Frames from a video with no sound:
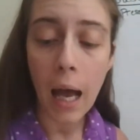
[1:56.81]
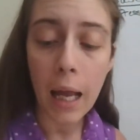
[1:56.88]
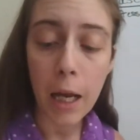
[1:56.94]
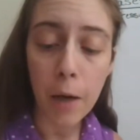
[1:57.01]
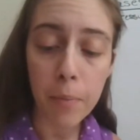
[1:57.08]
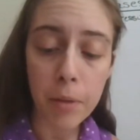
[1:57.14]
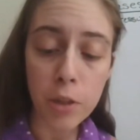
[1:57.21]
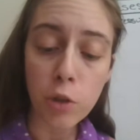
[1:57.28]

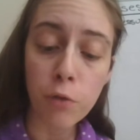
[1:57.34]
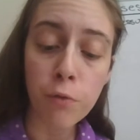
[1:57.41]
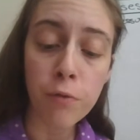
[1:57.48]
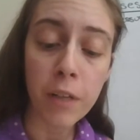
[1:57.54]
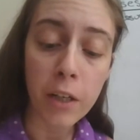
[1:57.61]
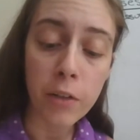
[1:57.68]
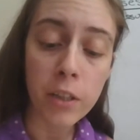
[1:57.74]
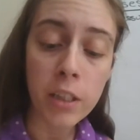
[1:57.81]
Air pressure
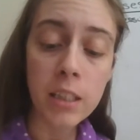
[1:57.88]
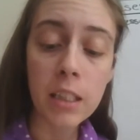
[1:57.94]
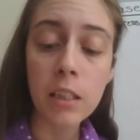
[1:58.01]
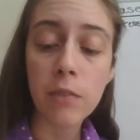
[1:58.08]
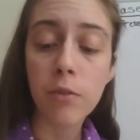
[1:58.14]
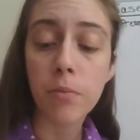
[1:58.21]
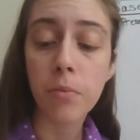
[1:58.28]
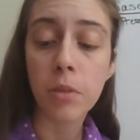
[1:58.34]
varies at
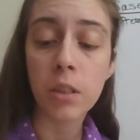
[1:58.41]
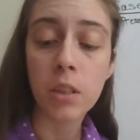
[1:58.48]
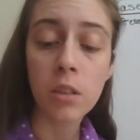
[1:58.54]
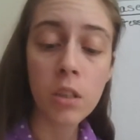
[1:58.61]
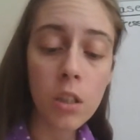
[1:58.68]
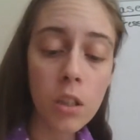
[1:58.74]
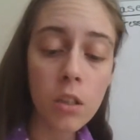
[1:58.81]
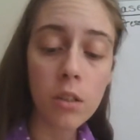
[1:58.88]
different points
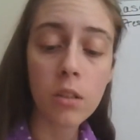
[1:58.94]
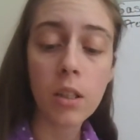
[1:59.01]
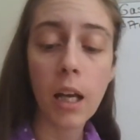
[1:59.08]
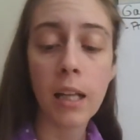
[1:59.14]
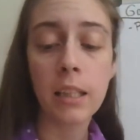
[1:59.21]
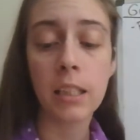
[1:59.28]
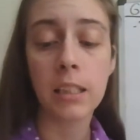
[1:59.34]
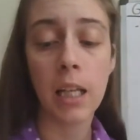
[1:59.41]
on Earth.
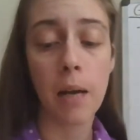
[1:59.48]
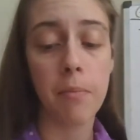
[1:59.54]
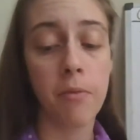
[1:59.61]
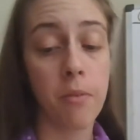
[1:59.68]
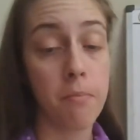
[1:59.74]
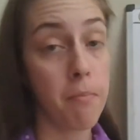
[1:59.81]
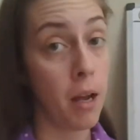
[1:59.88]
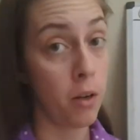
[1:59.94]
At the top
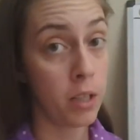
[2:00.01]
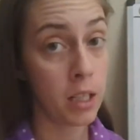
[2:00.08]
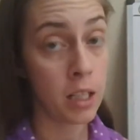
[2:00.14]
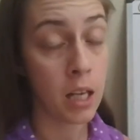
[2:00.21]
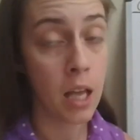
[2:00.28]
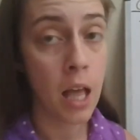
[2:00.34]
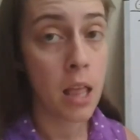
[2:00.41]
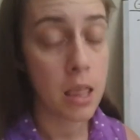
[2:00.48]
of a
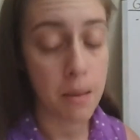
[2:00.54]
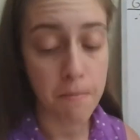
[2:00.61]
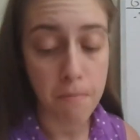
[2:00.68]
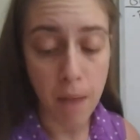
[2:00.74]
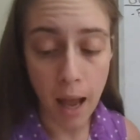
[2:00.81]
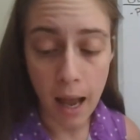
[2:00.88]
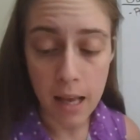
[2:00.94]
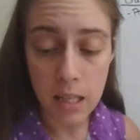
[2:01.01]
mountain, the
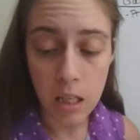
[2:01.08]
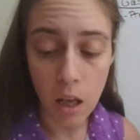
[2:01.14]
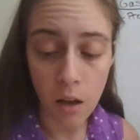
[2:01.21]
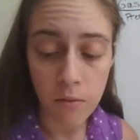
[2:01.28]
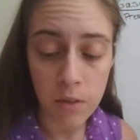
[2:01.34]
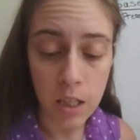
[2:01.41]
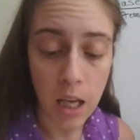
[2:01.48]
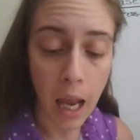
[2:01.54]
mass
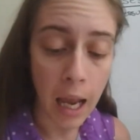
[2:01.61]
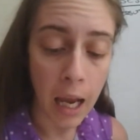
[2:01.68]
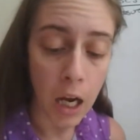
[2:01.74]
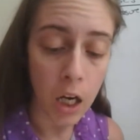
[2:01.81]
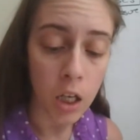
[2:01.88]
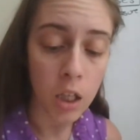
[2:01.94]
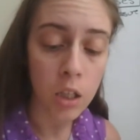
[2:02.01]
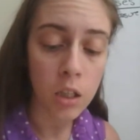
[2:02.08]
of the
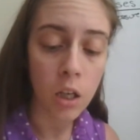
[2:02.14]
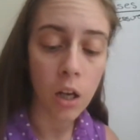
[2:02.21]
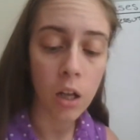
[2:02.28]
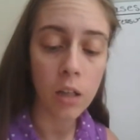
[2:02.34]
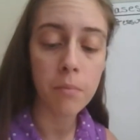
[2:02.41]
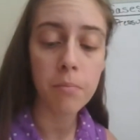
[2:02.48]
air column